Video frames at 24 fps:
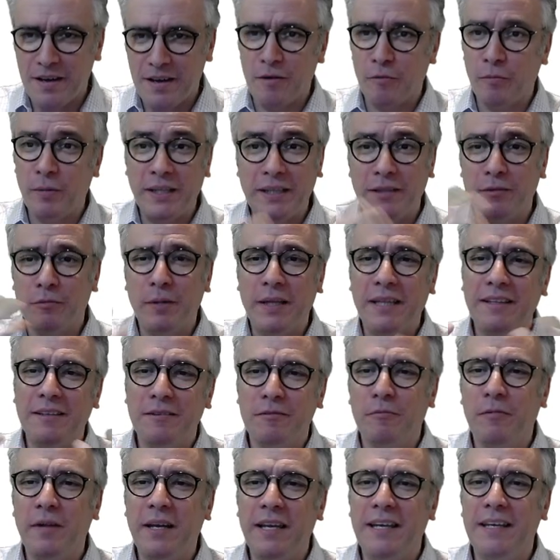
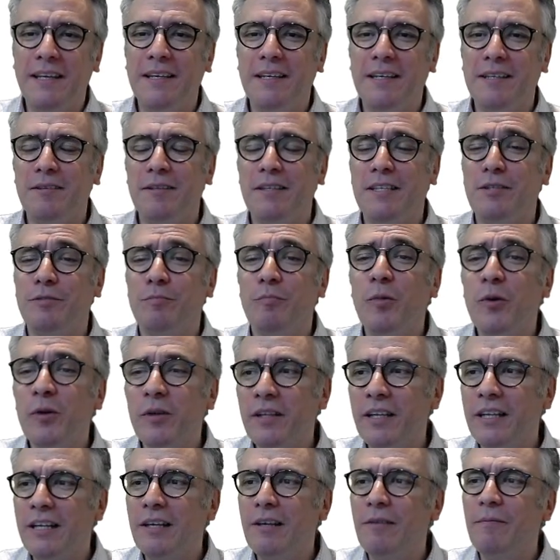with his
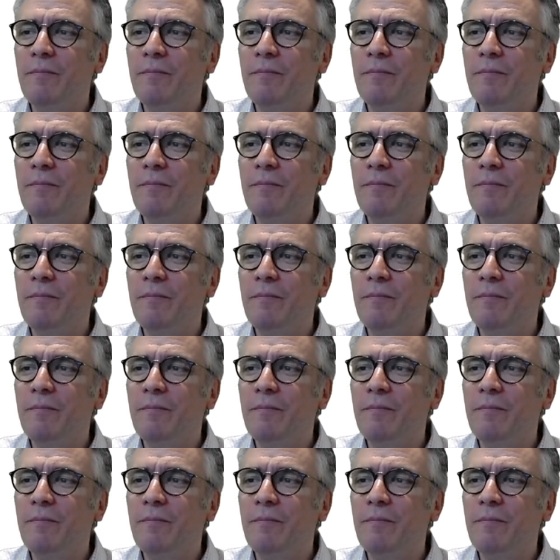model